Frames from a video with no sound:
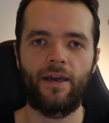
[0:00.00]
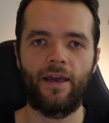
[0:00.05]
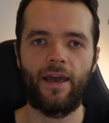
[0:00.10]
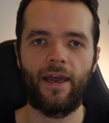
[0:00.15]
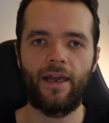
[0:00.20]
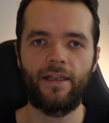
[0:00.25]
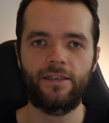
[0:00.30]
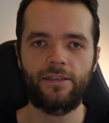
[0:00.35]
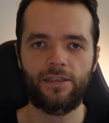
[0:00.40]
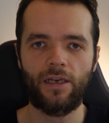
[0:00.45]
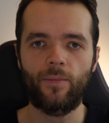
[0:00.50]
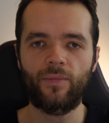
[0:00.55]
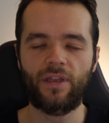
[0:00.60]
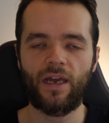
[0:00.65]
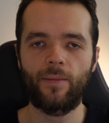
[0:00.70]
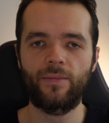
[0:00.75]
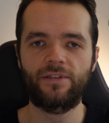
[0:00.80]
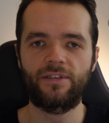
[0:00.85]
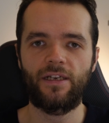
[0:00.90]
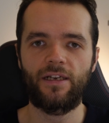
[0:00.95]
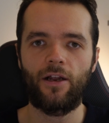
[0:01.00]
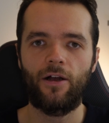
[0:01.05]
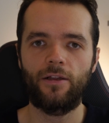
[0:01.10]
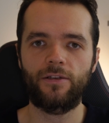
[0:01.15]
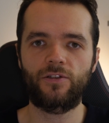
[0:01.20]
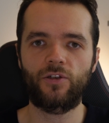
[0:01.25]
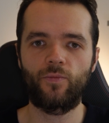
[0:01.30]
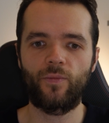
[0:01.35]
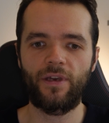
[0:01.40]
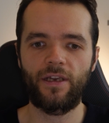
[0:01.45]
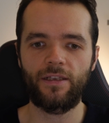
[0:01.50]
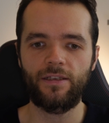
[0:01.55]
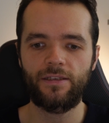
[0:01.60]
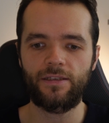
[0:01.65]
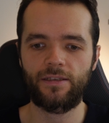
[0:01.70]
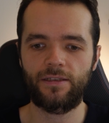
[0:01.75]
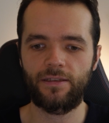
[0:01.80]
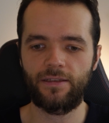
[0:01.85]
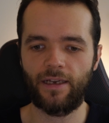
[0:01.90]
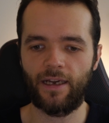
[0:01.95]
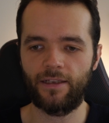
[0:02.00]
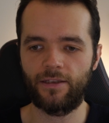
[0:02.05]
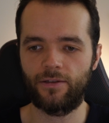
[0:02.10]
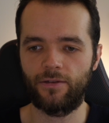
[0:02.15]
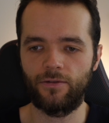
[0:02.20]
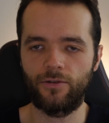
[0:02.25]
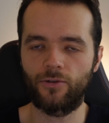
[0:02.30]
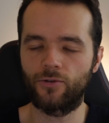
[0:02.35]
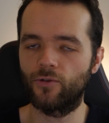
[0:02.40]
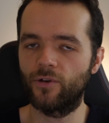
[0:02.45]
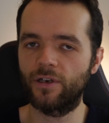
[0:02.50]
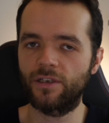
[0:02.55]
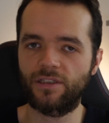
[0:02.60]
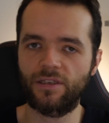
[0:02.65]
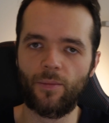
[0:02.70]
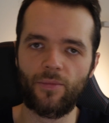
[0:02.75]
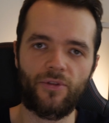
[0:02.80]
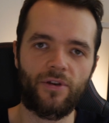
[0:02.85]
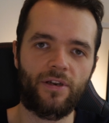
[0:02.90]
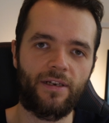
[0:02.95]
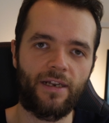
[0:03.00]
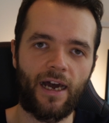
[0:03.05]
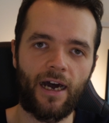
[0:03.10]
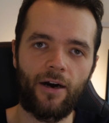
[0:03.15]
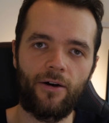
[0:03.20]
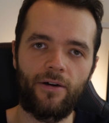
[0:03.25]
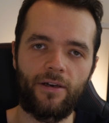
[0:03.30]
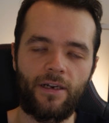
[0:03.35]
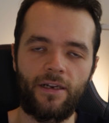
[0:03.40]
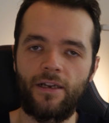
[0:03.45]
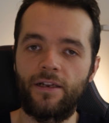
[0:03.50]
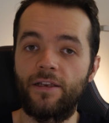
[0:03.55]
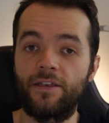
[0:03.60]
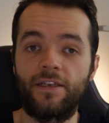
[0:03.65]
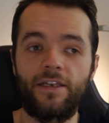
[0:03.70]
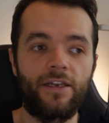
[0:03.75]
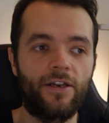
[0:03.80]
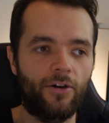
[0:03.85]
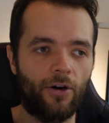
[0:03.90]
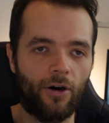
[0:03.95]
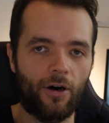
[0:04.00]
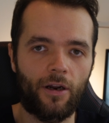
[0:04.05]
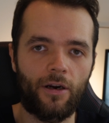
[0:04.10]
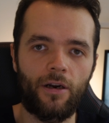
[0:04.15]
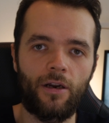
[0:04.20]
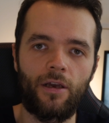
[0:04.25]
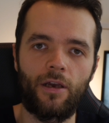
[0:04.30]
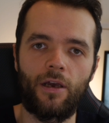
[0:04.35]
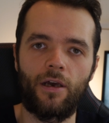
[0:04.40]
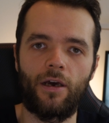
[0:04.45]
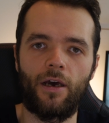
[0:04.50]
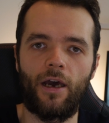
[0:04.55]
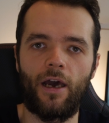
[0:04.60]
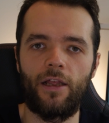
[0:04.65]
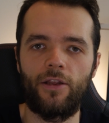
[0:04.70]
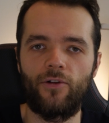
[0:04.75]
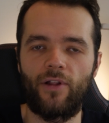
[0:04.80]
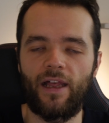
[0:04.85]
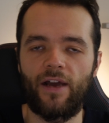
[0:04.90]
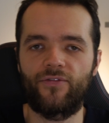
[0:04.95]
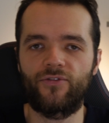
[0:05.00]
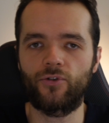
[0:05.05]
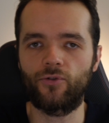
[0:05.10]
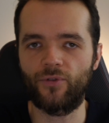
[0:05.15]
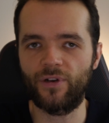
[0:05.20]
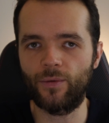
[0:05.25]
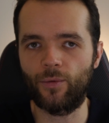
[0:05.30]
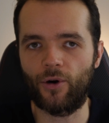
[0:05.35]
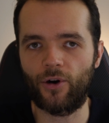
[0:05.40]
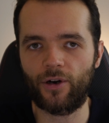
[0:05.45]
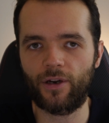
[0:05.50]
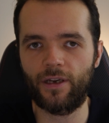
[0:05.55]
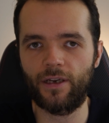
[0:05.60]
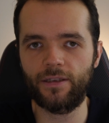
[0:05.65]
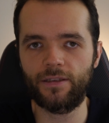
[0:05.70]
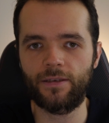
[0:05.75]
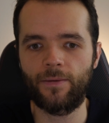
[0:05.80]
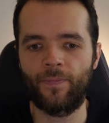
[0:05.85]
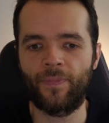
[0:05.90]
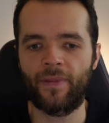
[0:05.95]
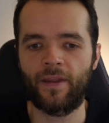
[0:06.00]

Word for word: And sometimes that also means that you're doing something now and in a year on, uh, you'll have to rework it.